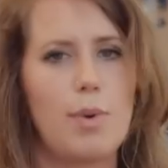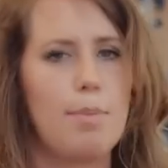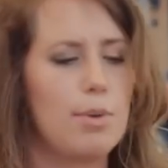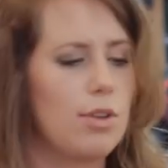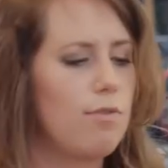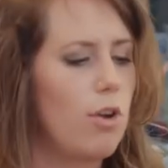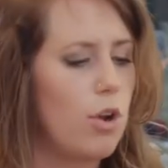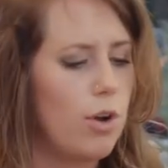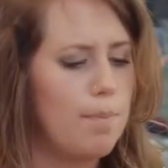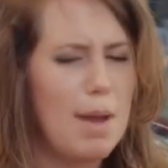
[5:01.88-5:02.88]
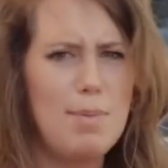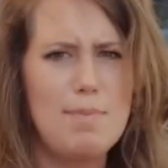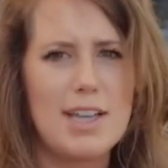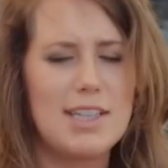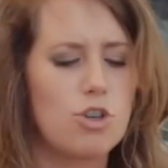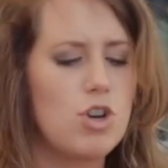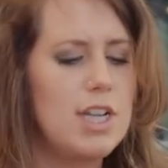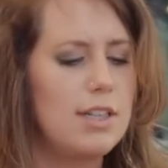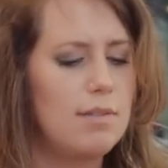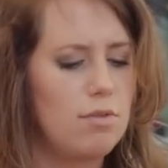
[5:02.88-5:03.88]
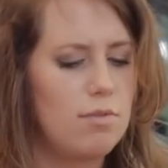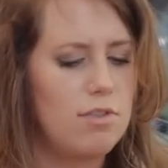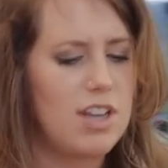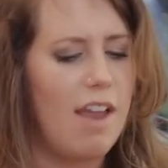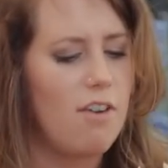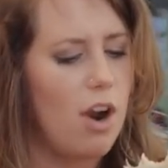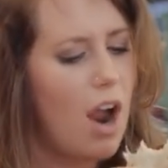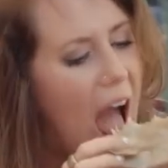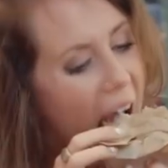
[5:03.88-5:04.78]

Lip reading: popular photo. Might be my screensaver.